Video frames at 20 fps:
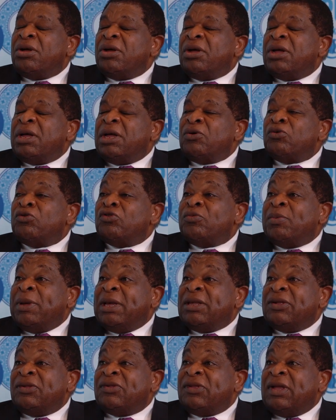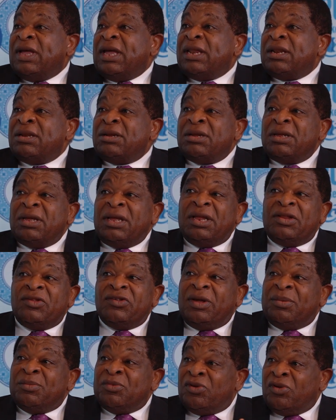Uzbekistan in
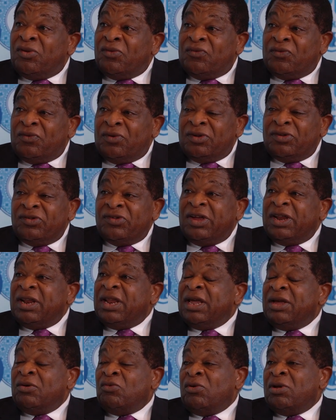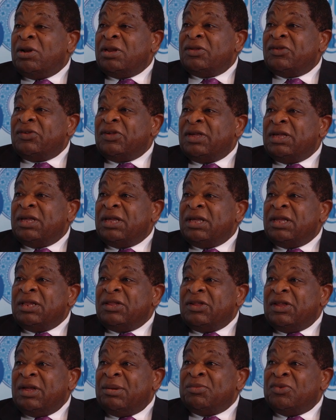terms of gender equality,
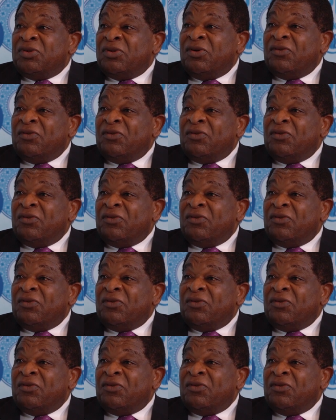in terms